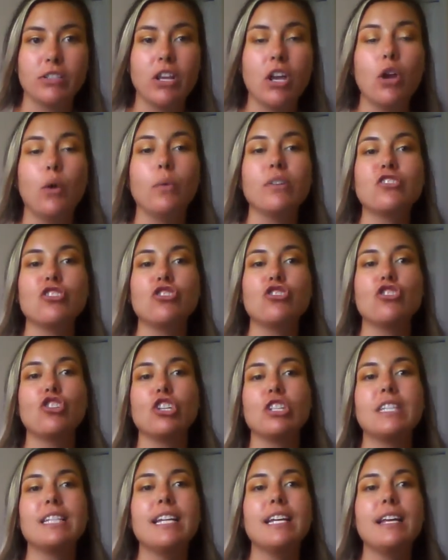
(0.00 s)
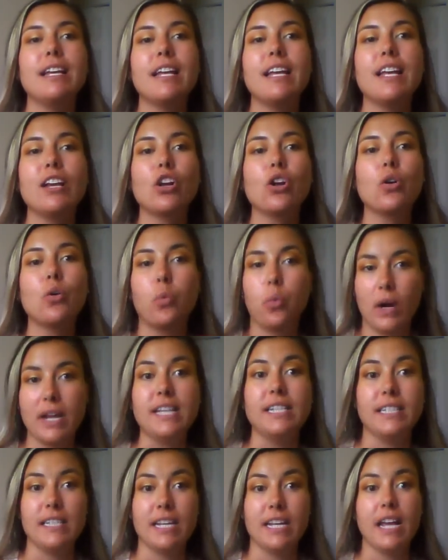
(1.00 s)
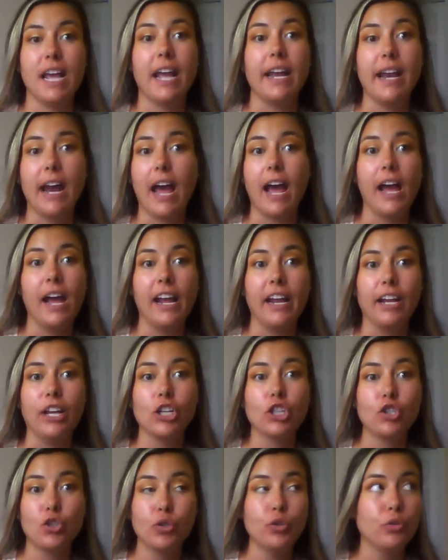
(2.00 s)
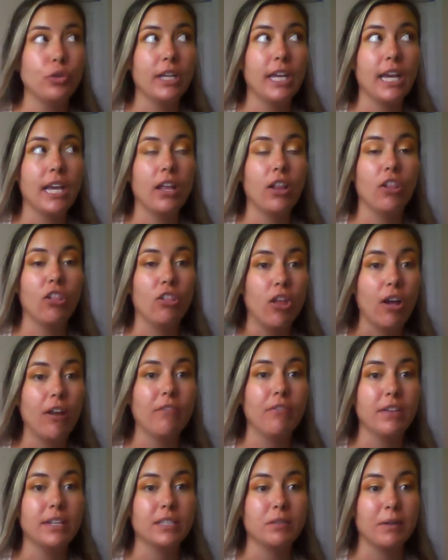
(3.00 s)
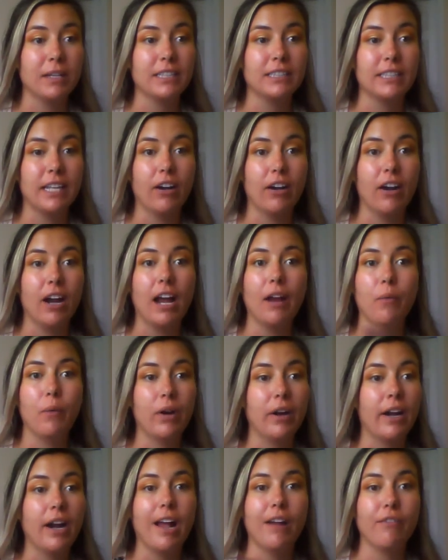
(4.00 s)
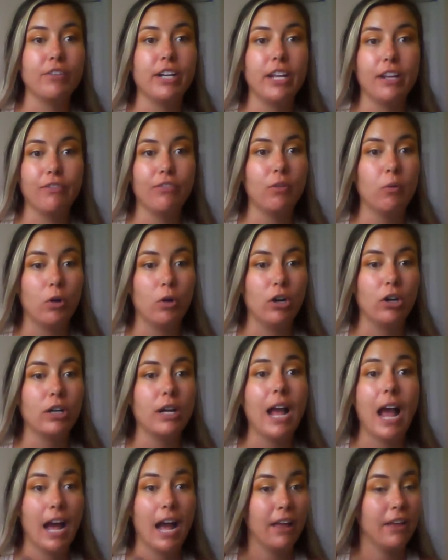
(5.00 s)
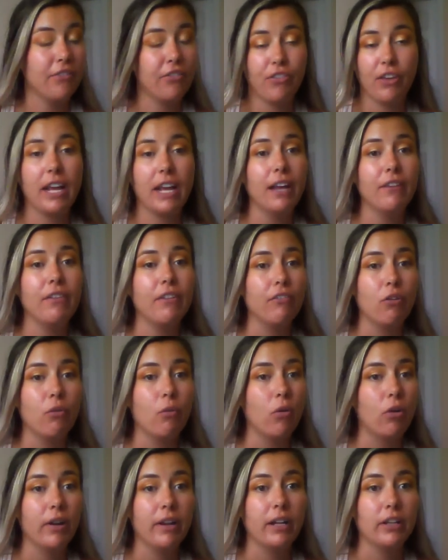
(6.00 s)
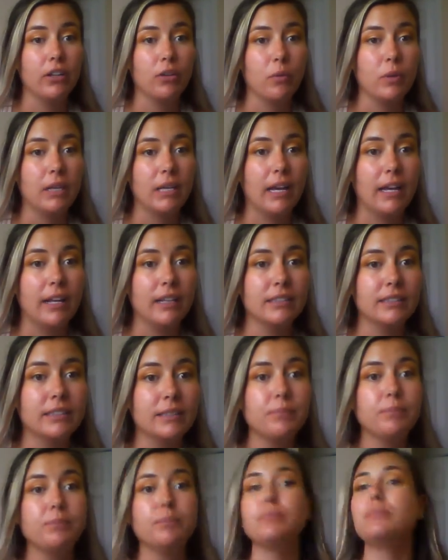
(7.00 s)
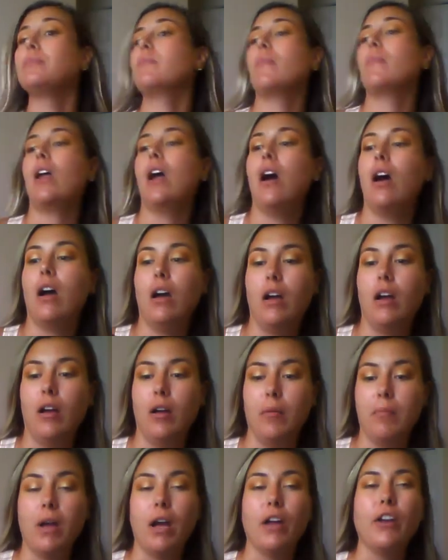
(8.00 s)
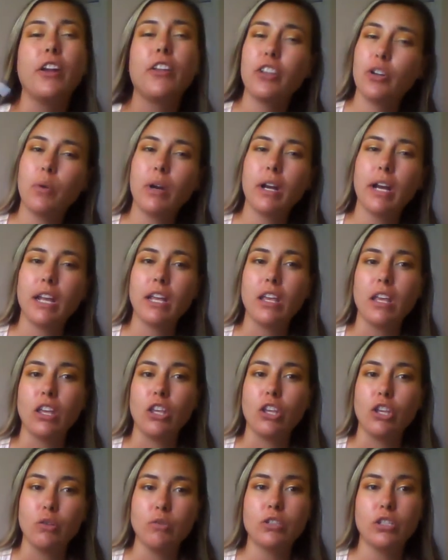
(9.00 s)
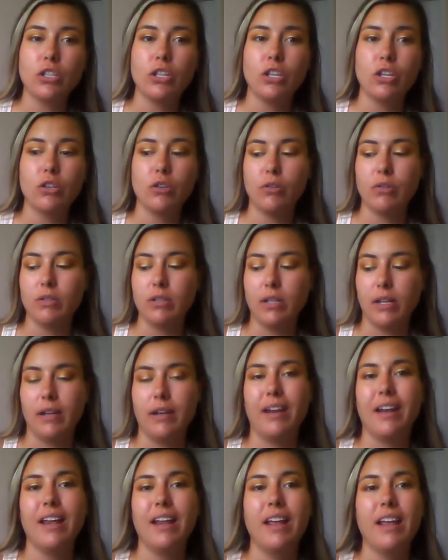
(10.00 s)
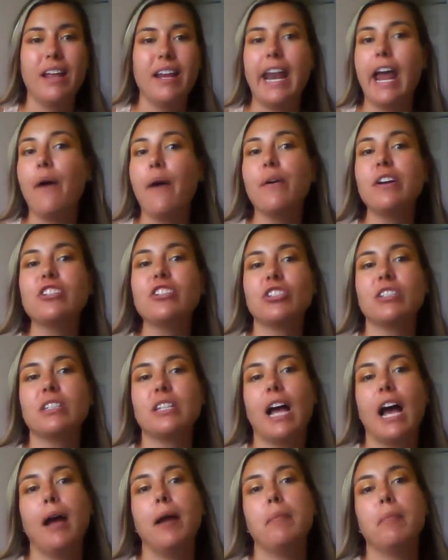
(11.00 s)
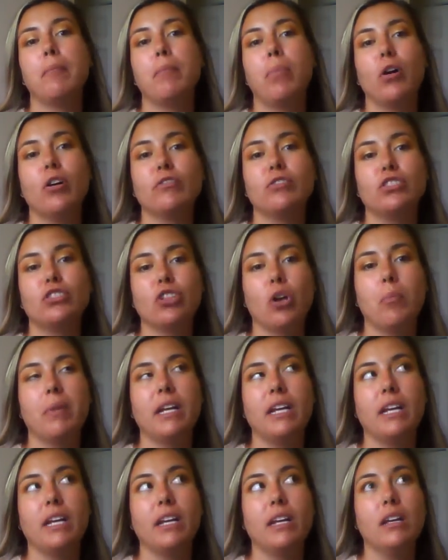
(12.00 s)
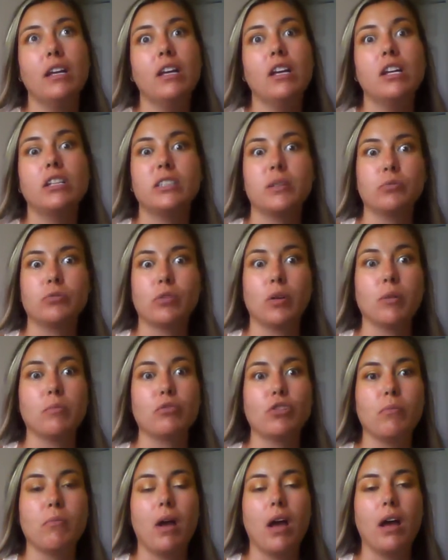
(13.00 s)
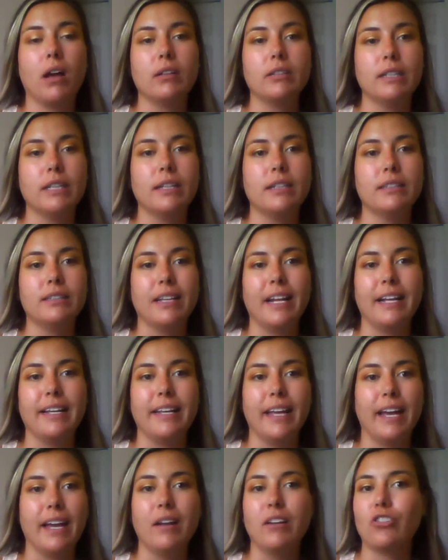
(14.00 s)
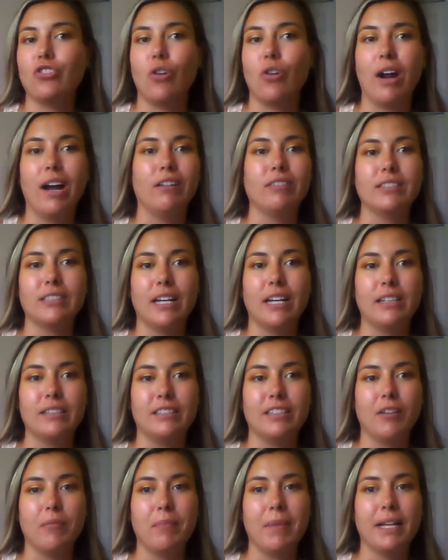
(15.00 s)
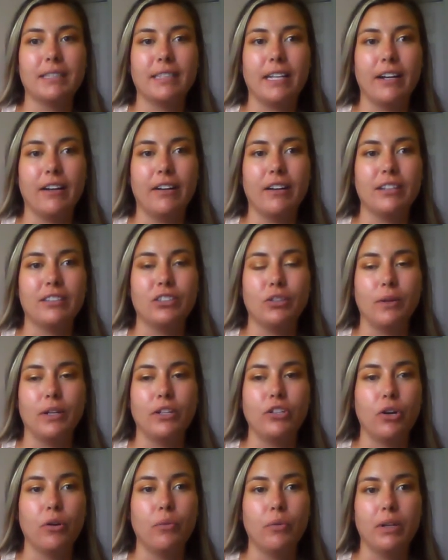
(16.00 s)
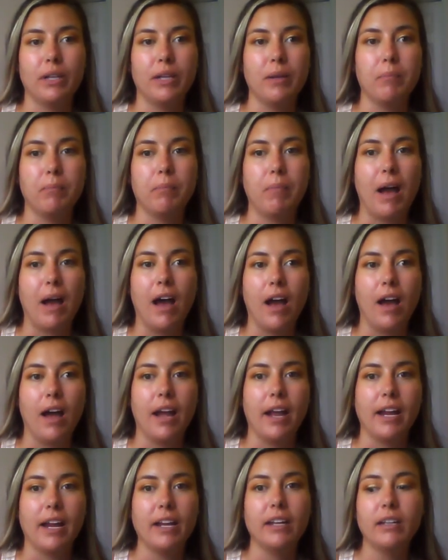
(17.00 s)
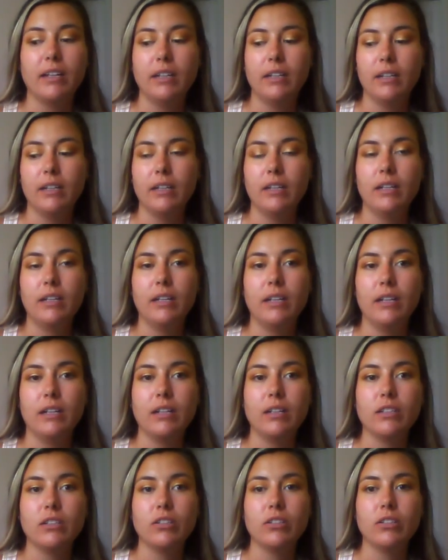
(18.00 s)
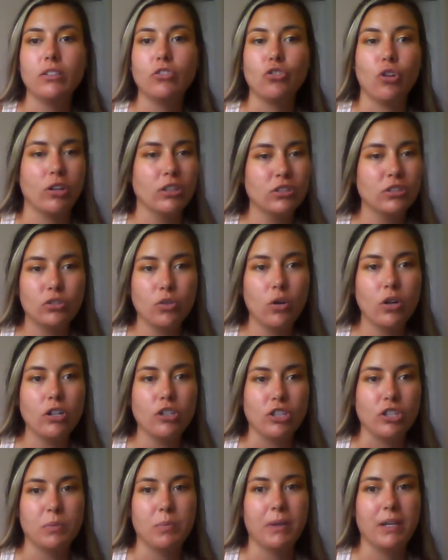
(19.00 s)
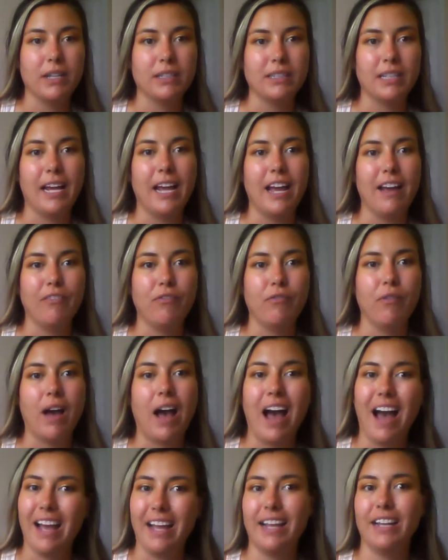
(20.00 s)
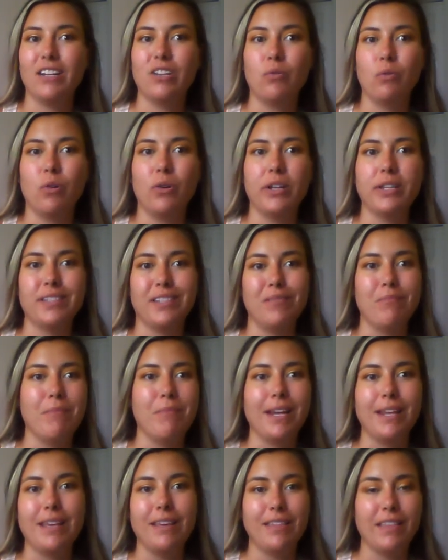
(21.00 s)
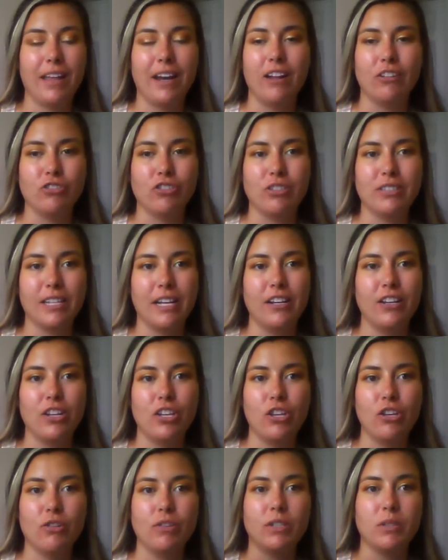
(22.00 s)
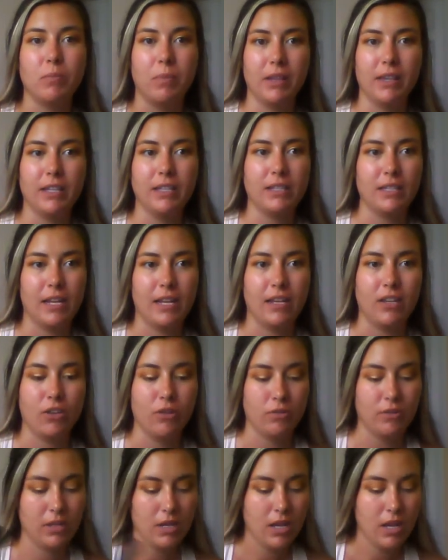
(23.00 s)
which is just crazy, and I truly love this mascara. I wear it every day for work. I think I've even worn it on the weekends. Another one I used to use, and now I'm part of so many subscription boxes that I get trial sizes of mascara, so I don't really buy drugstore just because I have high-end ones and mini that I'll just tend to use, but this I use.